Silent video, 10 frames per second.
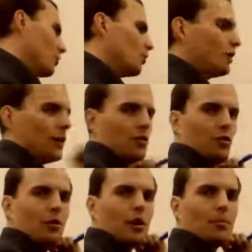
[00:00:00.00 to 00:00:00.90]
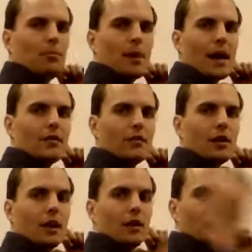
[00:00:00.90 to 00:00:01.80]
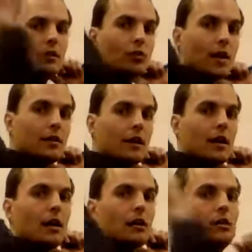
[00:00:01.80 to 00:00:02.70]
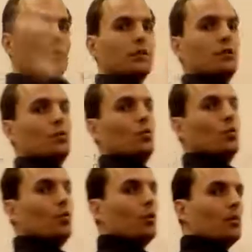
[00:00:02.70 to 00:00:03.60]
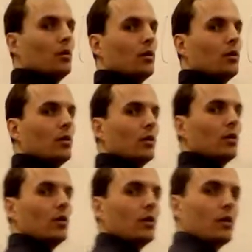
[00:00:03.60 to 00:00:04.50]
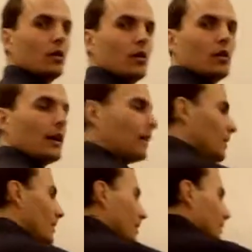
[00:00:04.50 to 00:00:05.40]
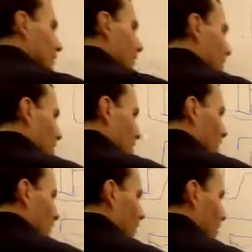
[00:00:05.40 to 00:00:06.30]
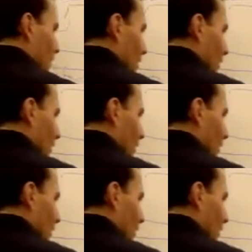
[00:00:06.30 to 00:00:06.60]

What did choline do in our past thing? It's right there. Whoop. All right, it's going to be